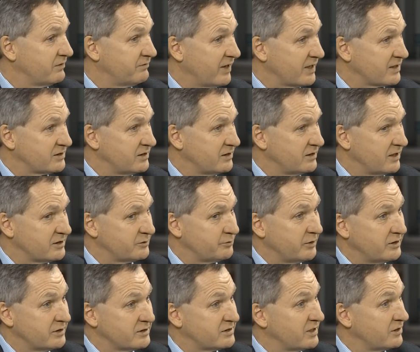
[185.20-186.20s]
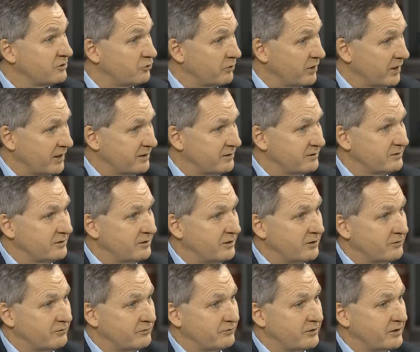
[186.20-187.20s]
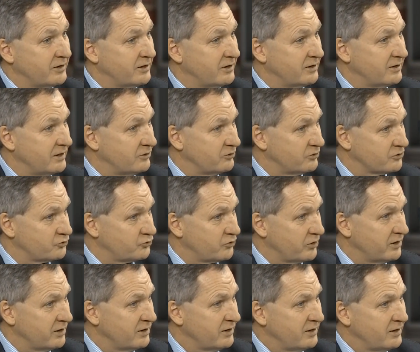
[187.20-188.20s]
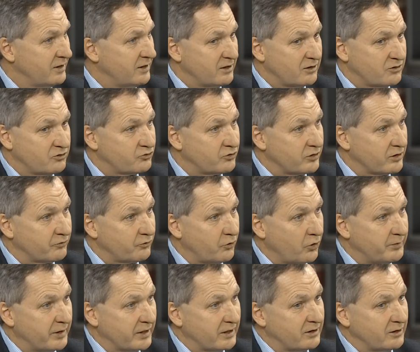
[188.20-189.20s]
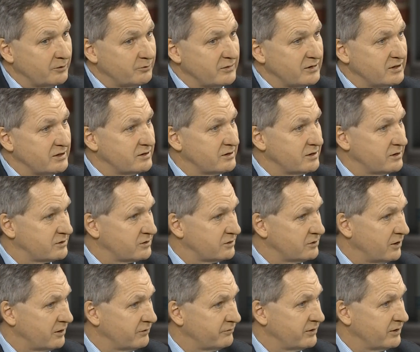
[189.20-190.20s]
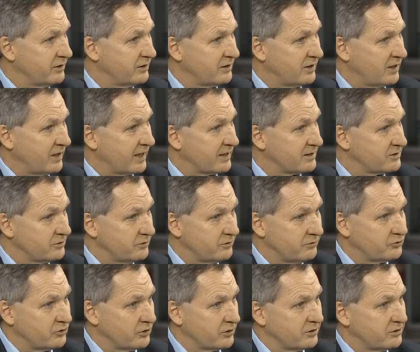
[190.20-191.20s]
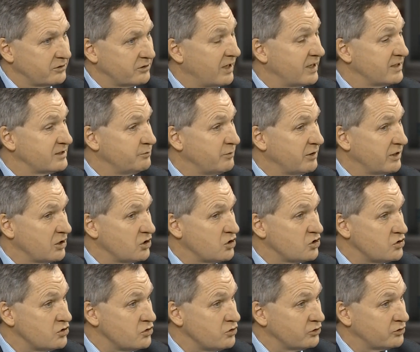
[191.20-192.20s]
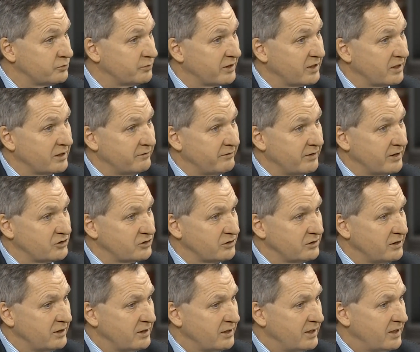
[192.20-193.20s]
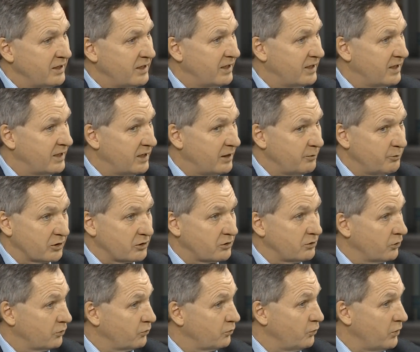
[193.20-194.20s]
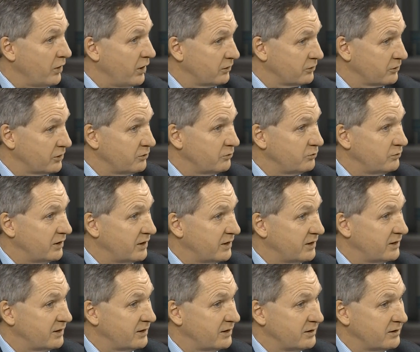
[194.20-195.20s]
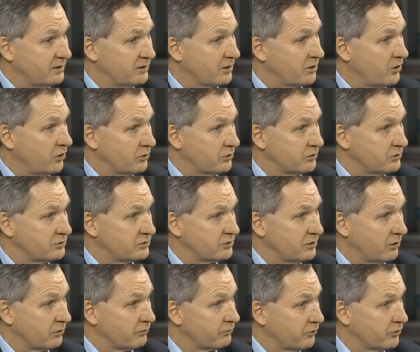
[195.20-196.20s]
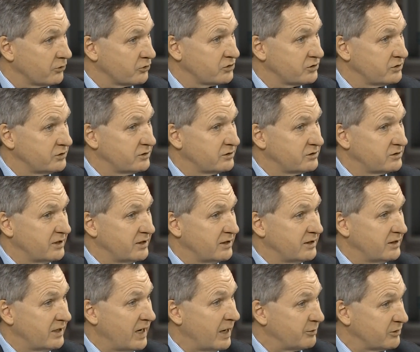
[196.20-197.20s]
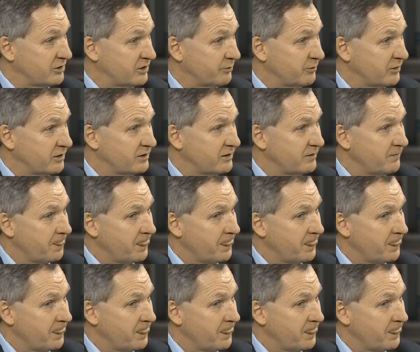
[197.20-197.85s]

and vaccine has been the Cinderella of the industry. 3 or 4 big companies, Sanofi, Glaxo, have done it. There hasn't been a huge amount of innovation. But look, we all know the current unfortunate epidemic